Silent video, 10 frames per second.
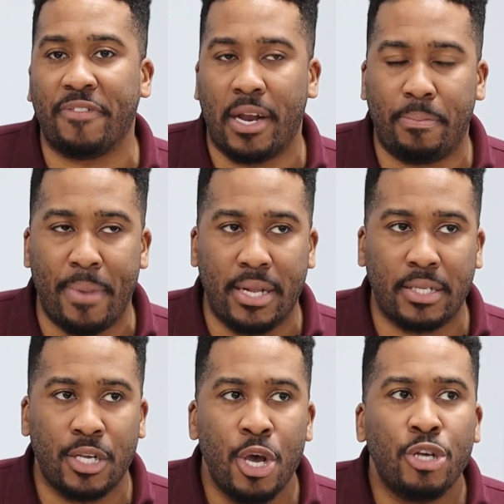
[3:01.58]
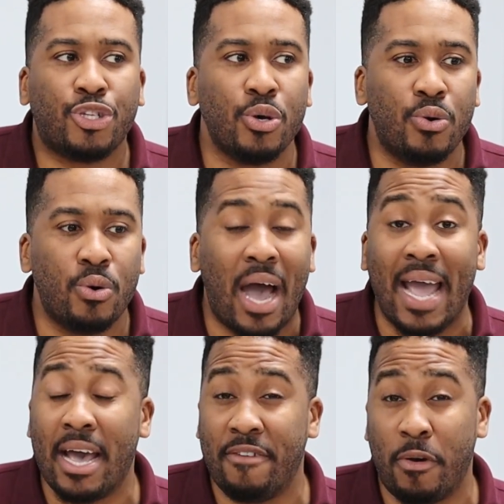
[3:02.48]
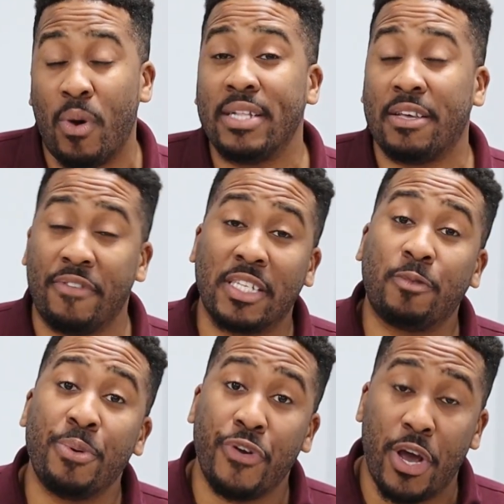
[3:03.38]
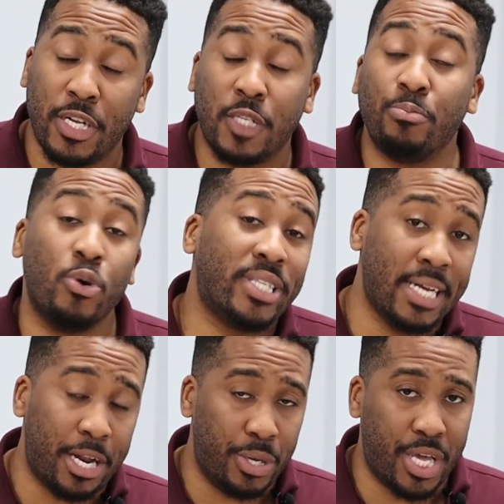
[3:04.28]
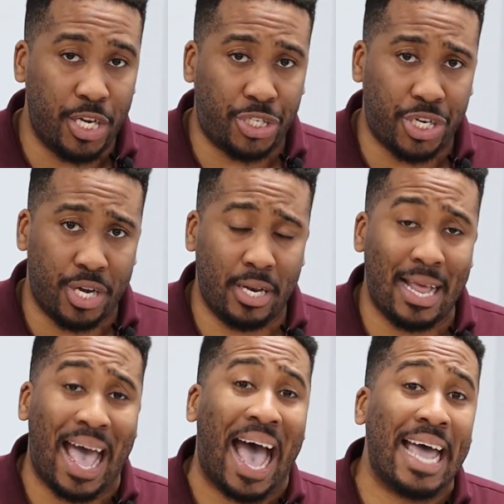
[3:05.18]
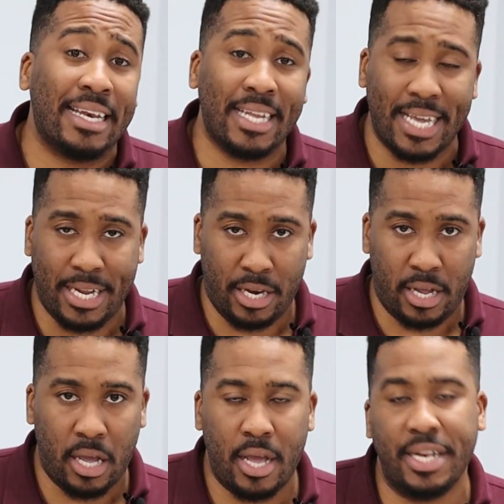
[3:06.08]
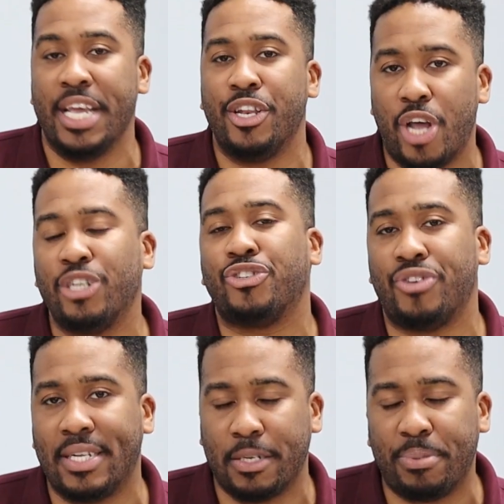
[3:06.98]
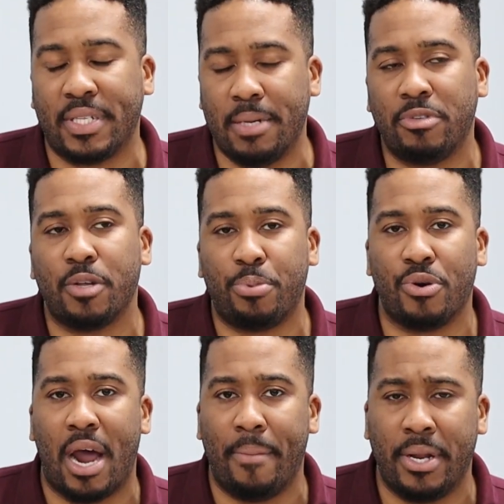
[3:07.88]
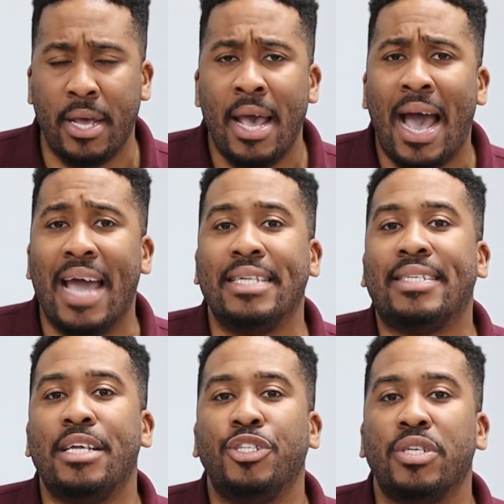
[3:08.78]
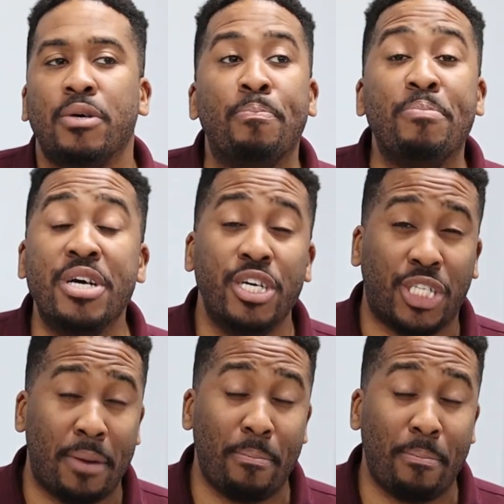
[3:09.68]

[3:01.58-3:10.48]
development. So I have a wealth of experience both in education and in the industry as it pertains to programming. I intend to merge